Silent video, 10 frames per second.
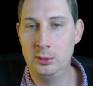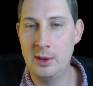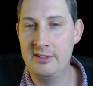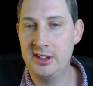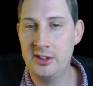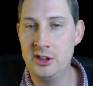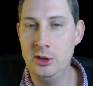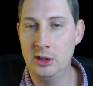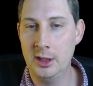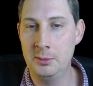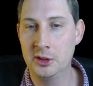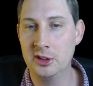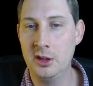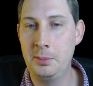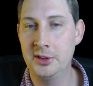whereas in the nuclear
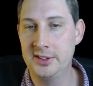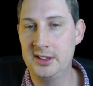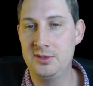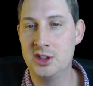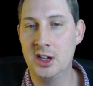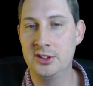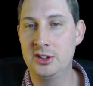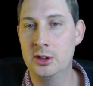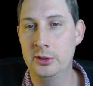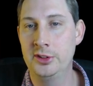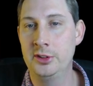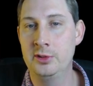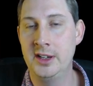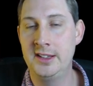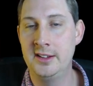model, the positive charge is
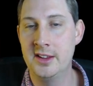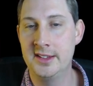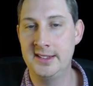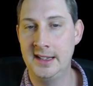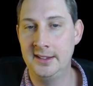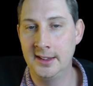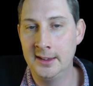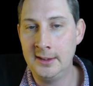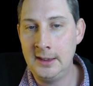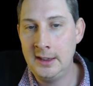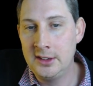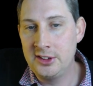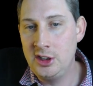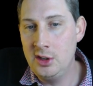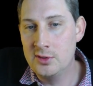concentrated at the centre.
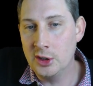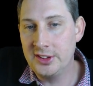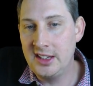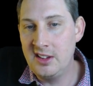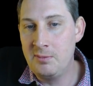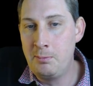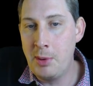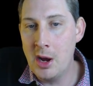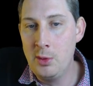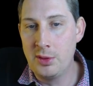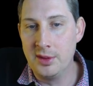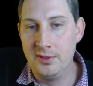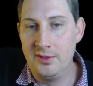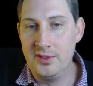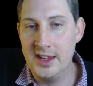So you've got to give both
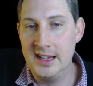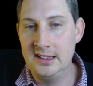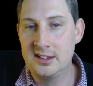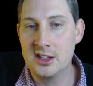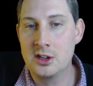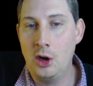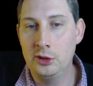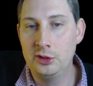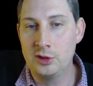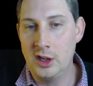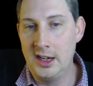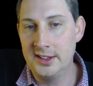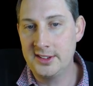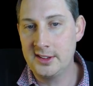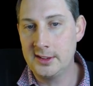of these the
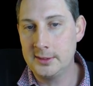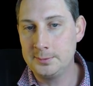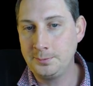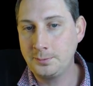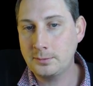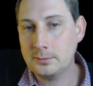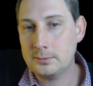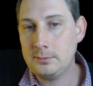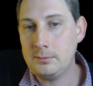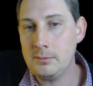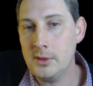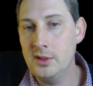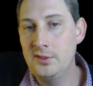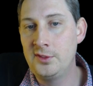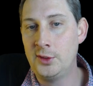contrast
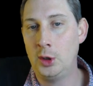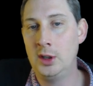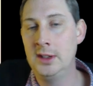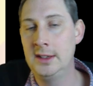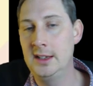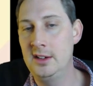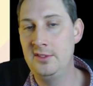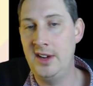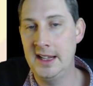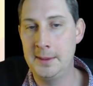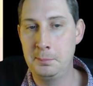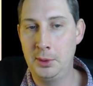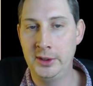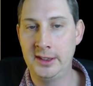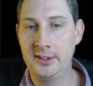for a valid
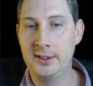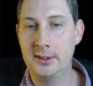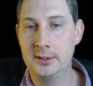point.